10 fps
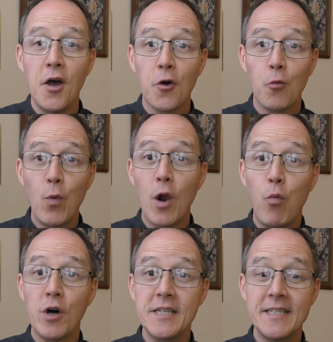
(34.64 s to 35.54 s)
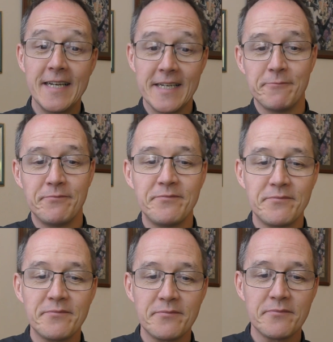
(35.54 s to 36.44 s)
Well, what is it?
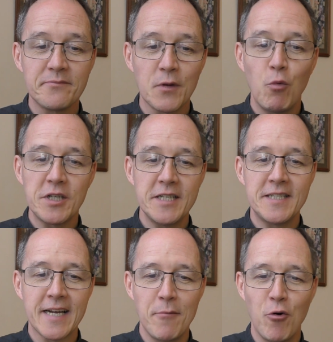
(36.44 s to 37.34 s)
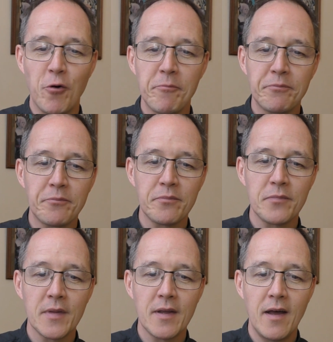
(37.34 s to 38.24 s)
What is Sycamore?
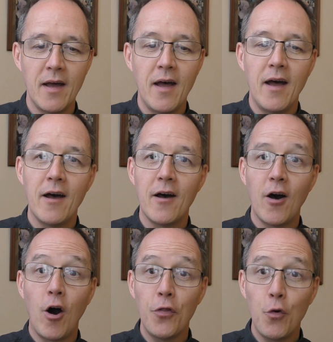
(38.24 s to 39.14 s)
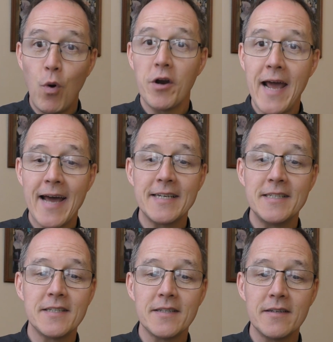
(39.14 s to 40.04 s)
On the one hand,
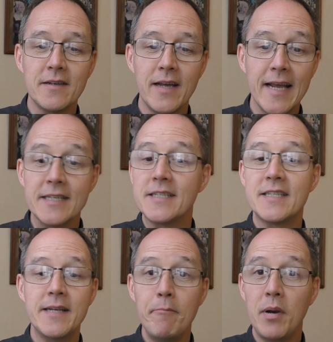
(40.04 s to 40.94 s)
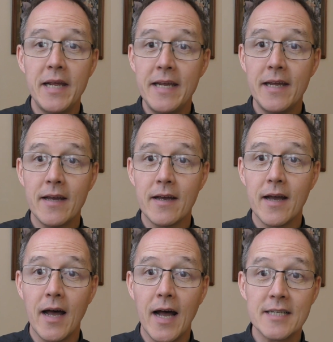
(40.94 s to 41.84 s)
it's simply
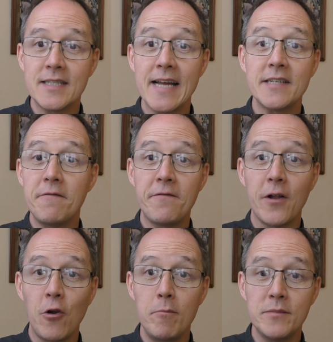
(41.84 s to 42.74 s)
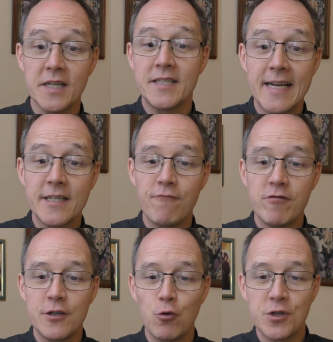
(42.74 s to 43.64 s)
a set of films, a set of
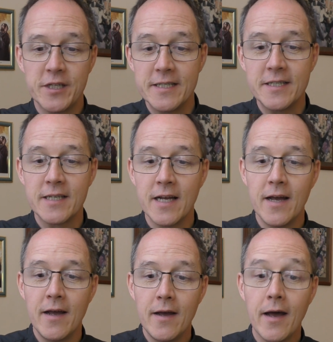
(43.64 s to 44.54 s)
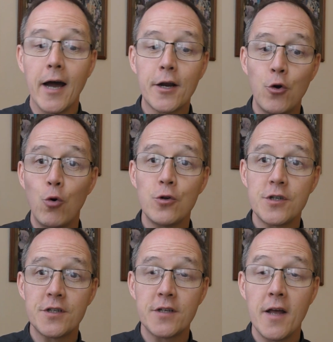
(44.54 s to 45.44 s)
resources, a
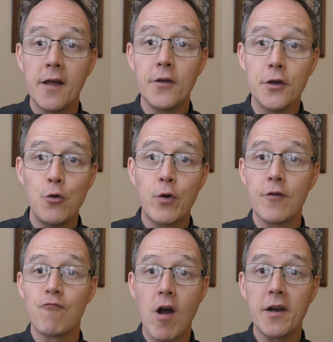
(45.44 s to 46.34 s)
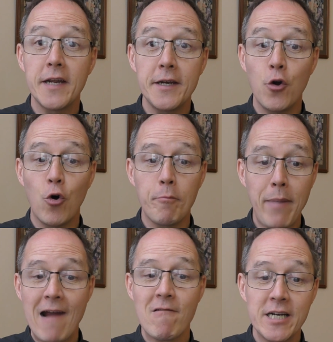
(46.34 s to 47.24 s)
course that you can run in your
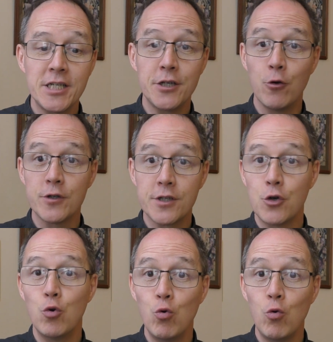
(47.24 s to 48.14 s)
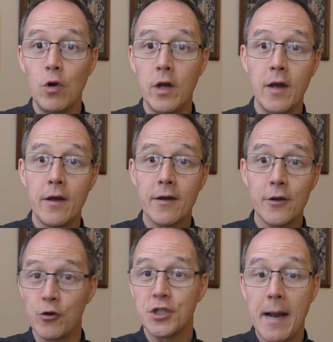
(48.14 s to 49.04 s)
parish, your school, your
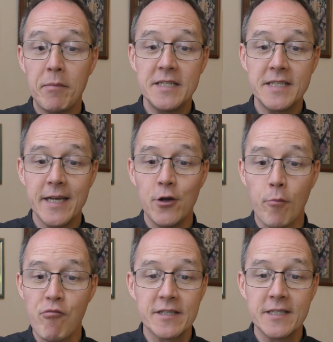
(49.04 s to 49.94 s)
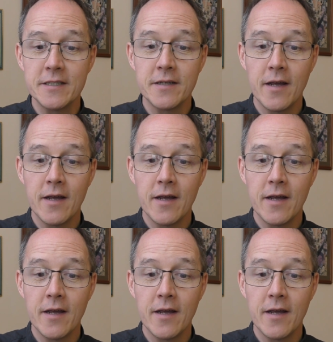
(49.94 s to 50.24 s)
chaplaincy, your prison.